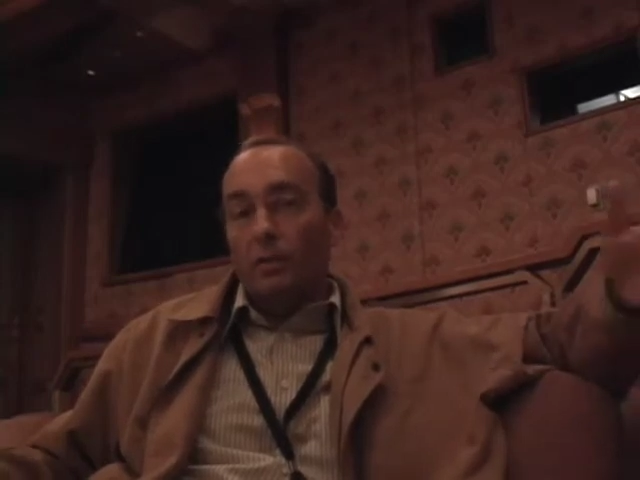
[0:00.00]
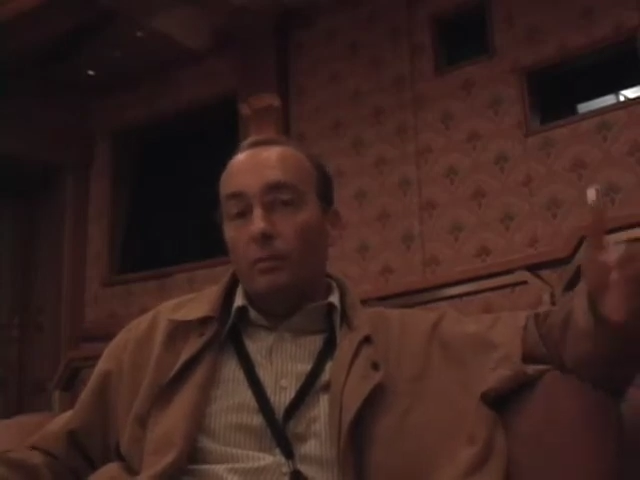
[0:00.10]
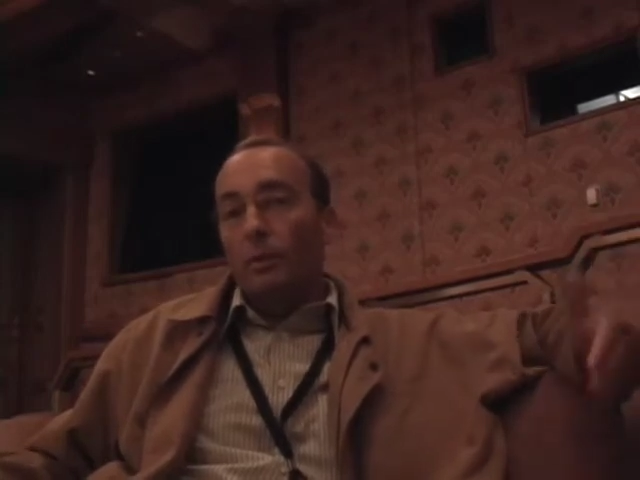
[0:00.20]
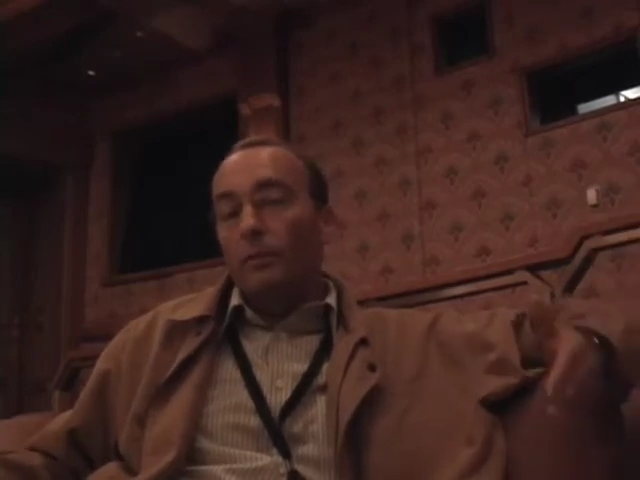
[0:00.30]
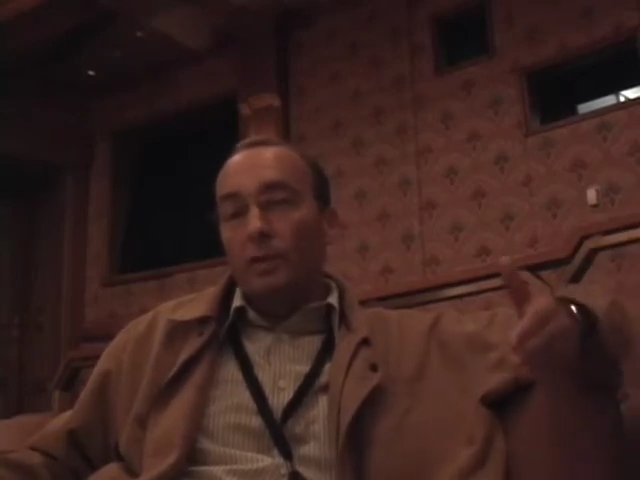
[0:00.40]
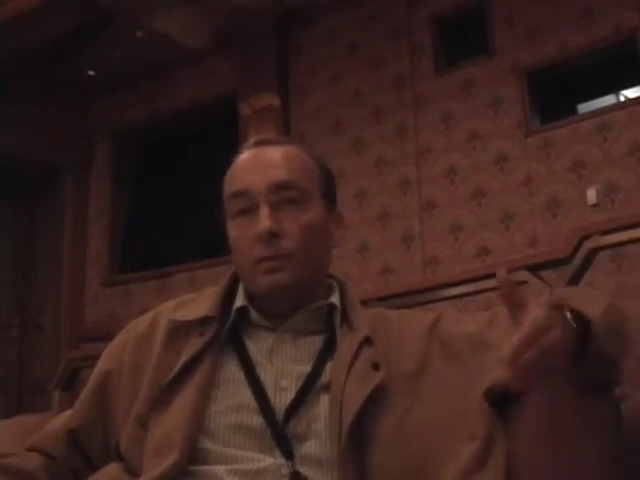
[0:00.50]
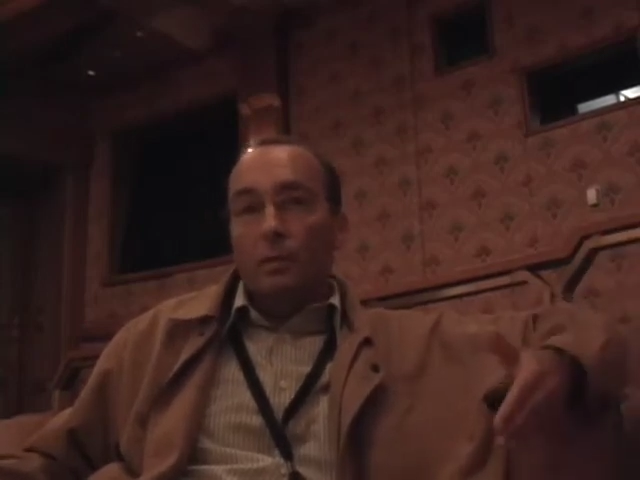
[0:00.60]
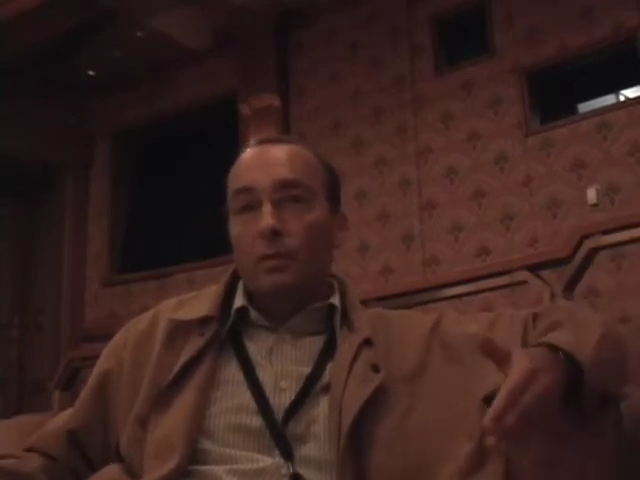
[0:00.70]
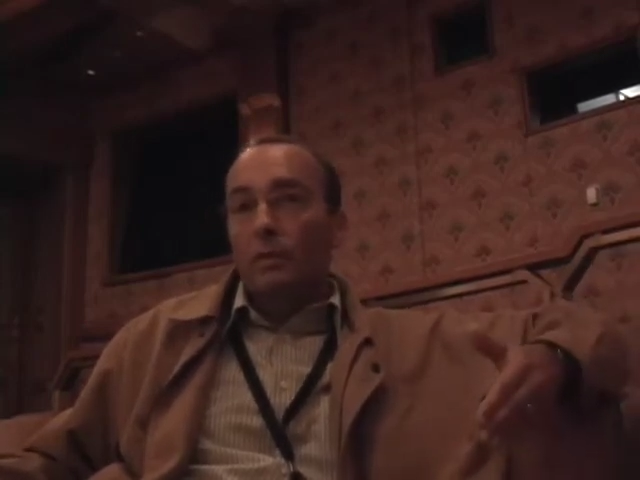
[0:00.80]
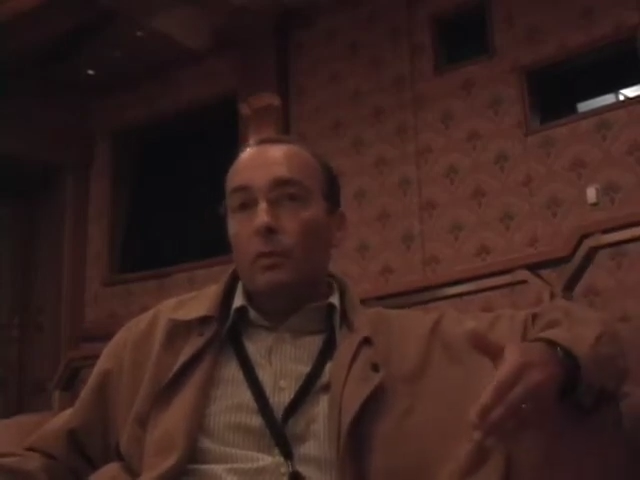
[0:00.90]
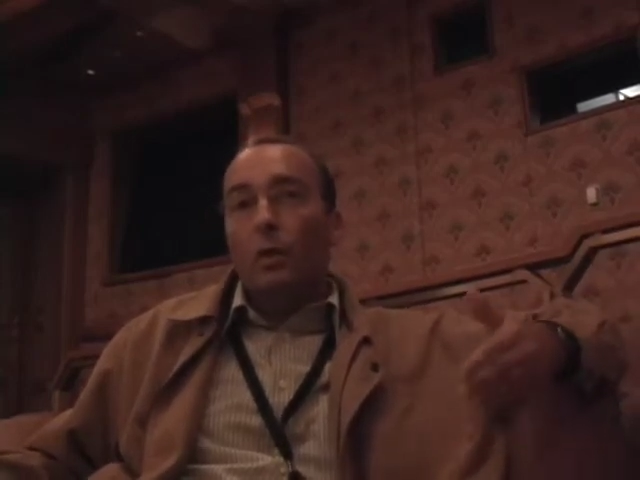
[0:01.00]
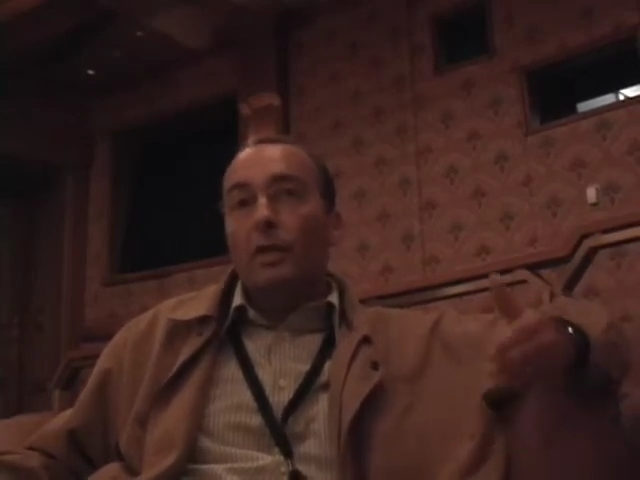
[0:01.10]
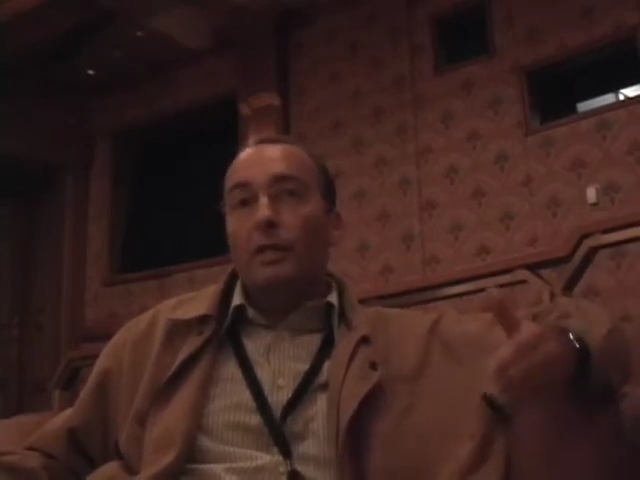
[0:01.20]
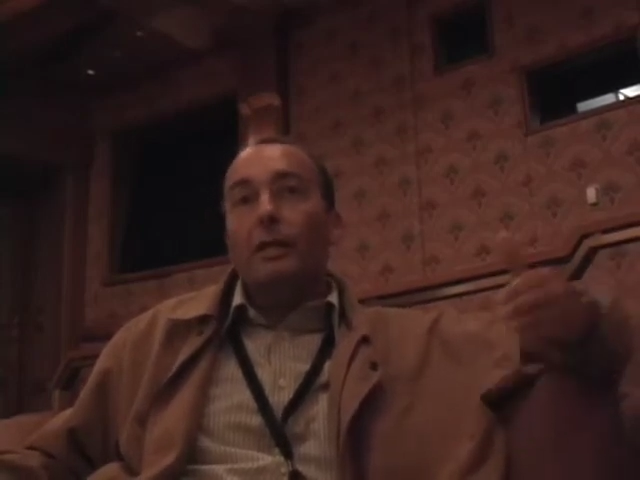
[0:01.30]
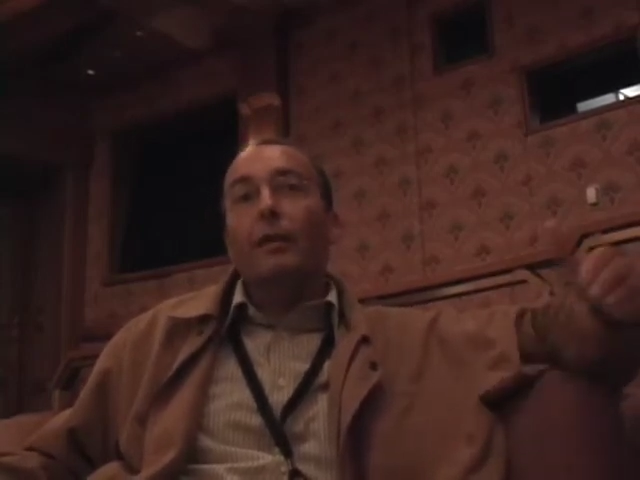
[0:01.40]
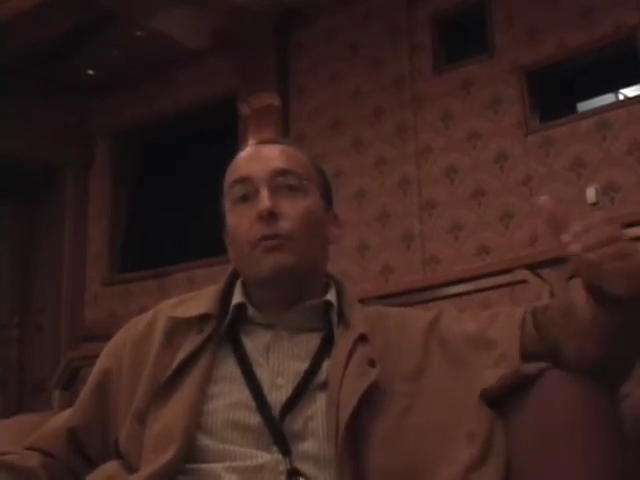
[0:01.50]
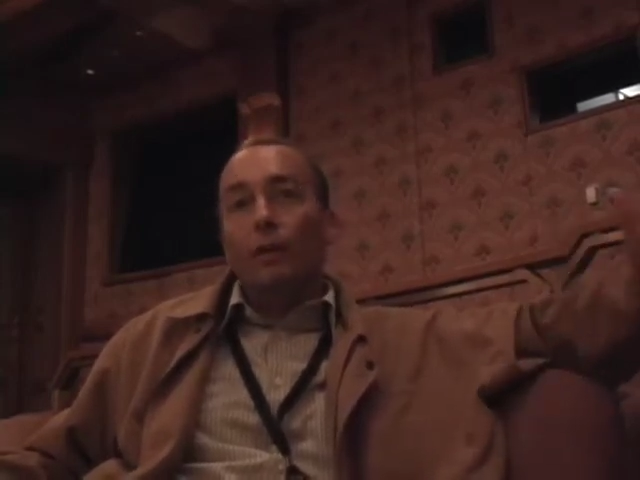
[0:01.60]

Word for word: from movie to movie. What is that